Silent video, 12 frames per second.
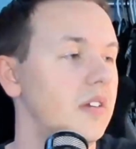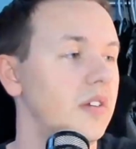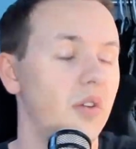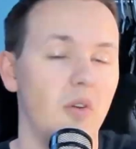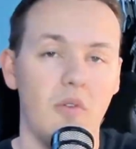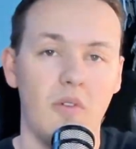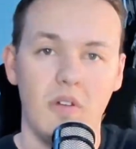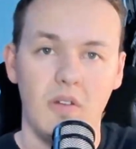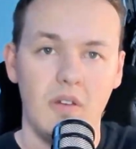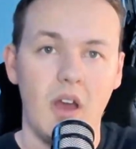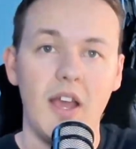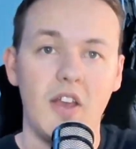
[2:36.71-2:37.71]
you know,
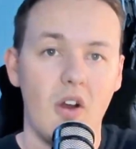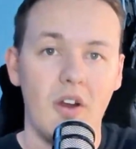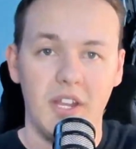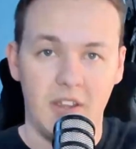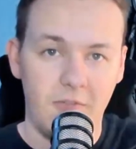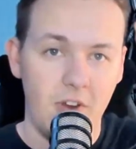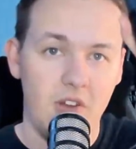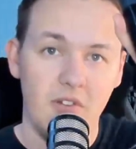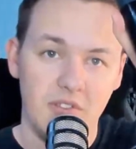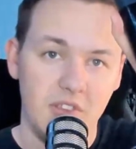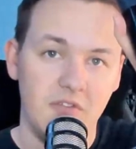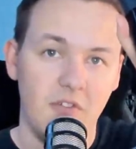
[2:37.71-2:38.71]
iconic
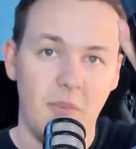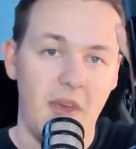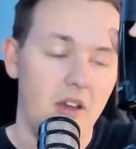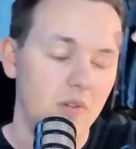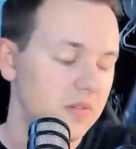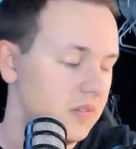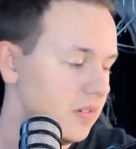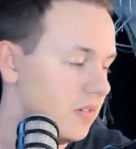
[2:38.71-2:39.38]
fragrances from the house.